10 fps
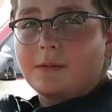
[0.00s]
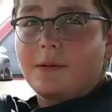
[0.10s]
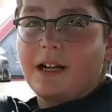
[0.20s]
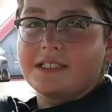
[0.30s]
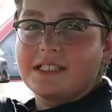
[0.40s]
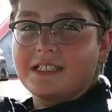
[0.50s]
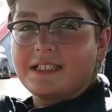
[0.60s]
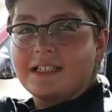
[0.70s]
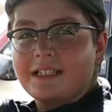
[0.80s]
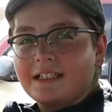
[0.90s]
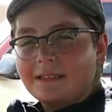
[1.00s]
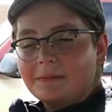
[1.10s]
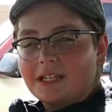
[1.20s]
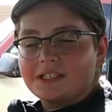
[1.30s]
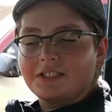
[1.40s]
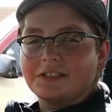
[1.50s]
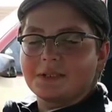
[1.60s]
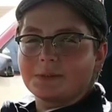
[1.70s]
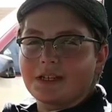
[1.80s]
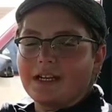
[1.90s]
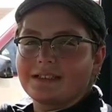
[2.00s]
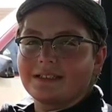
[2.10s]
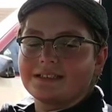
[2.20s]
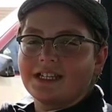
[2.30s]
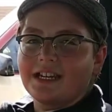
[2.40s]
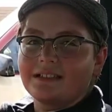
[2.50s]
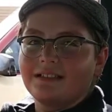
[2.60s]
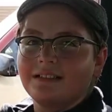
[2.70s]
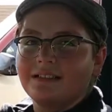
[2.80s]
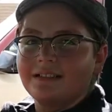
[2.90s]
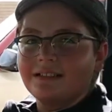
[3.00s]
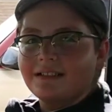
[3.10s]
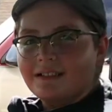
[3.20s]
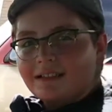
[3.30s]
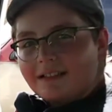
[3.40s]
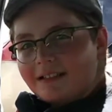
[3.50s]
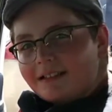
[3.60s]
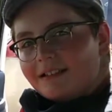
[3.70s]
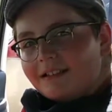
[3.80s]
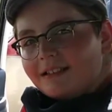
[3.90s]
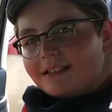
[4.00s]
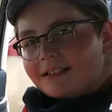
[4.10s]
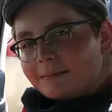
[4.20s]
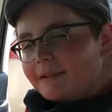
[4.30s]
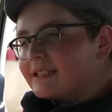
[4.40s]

for watching, and make sure you subscribe to the channel to